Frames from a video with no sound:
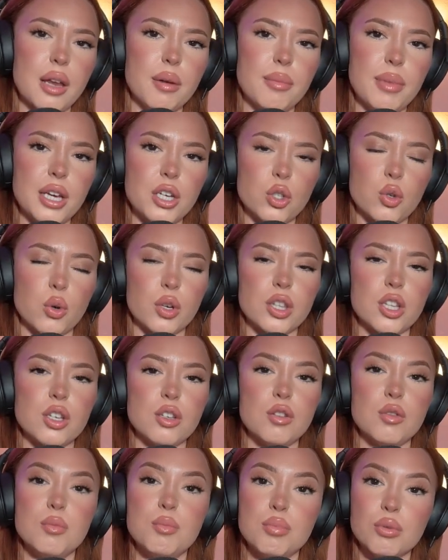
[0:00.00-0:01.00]
make sure that
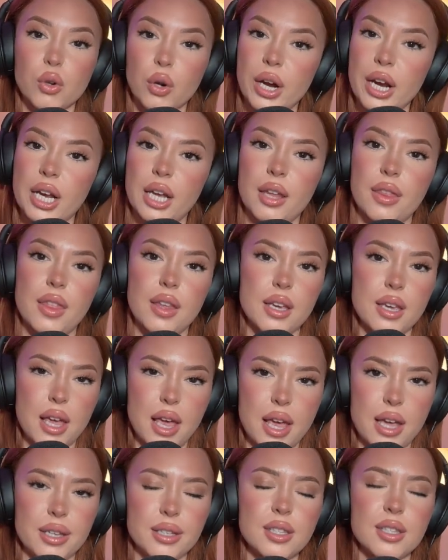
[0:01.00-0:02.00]
you bring the
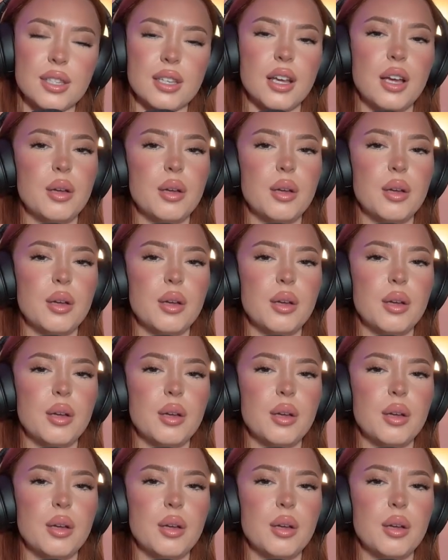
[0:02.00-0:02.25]
case